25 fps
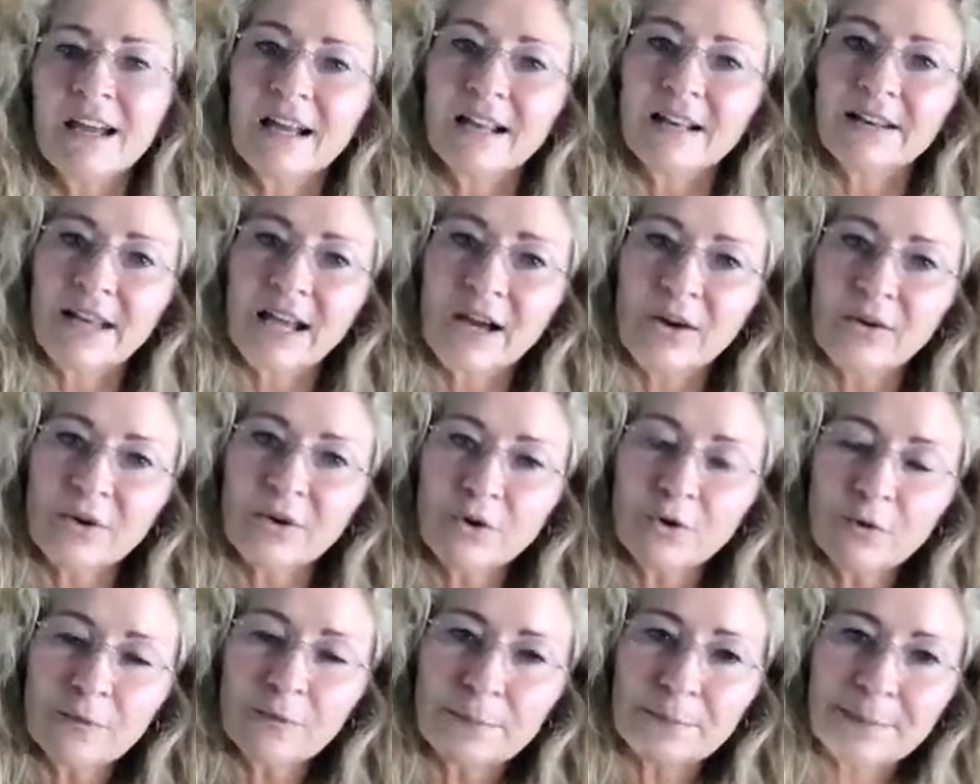Now,
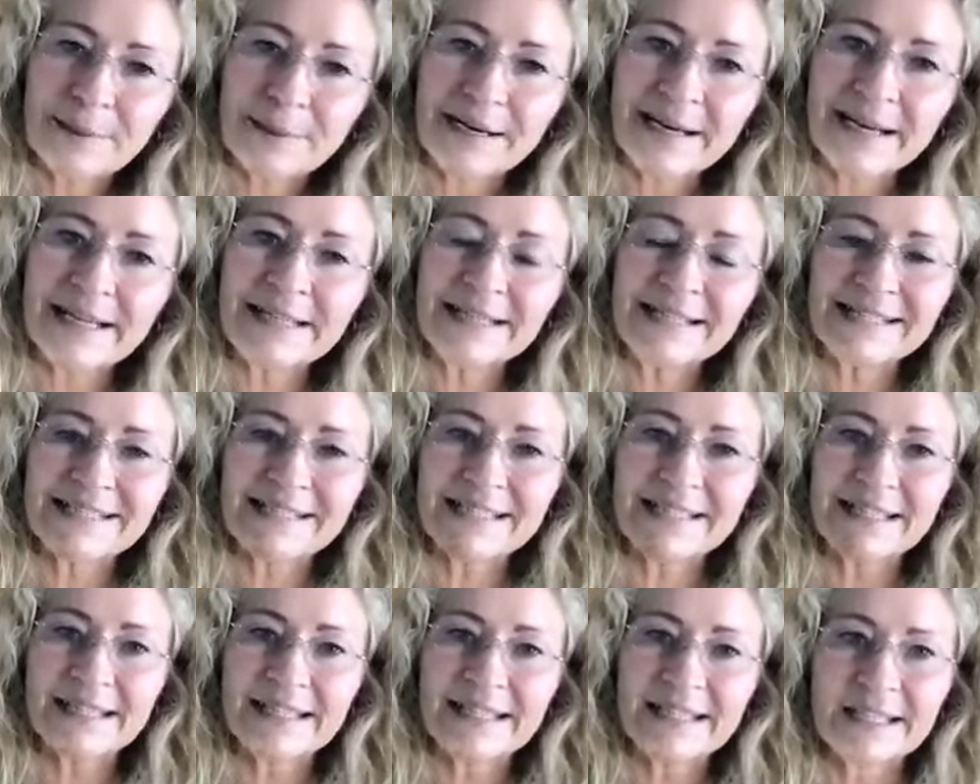your brain is
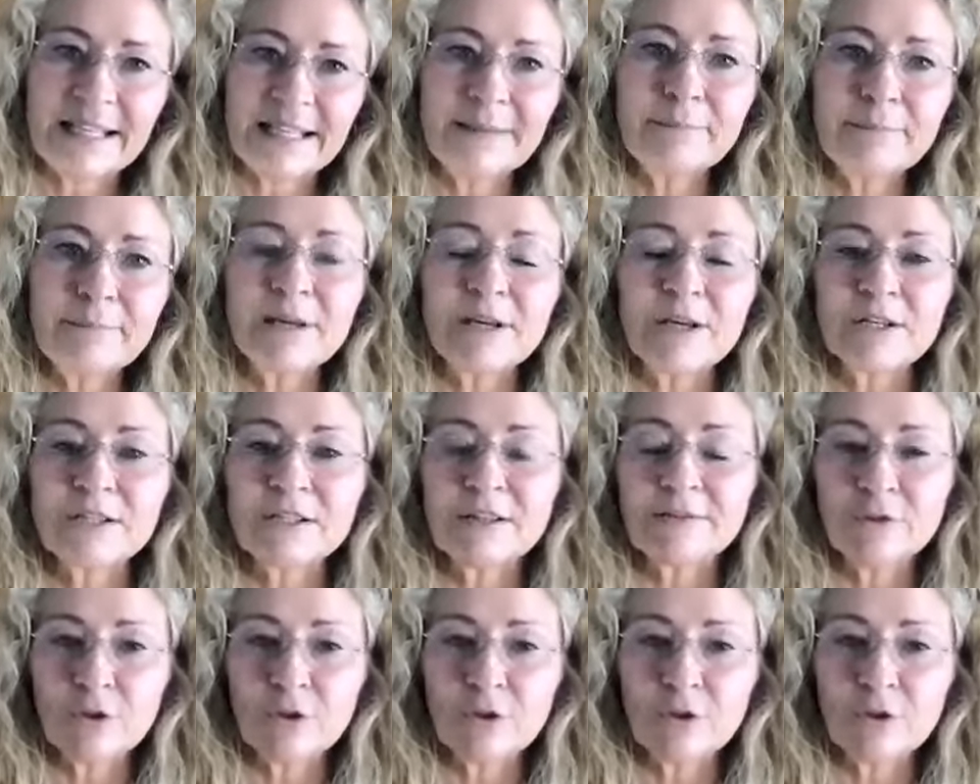kicking in because